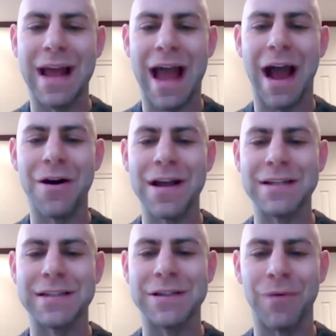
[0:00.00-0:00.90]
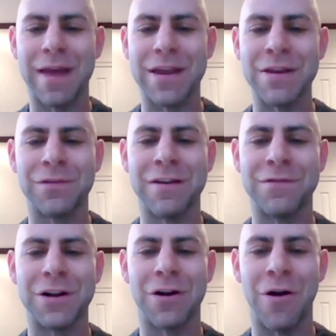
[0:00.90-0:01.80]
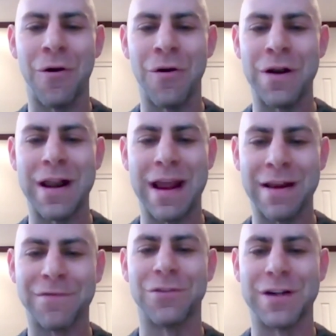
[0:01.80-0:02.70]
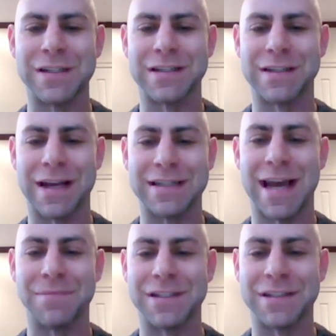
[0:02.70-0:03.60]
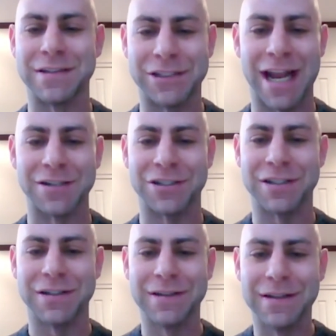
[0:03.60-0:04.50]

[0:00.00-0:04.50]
how has the way that you've lived your own influence attempts changed?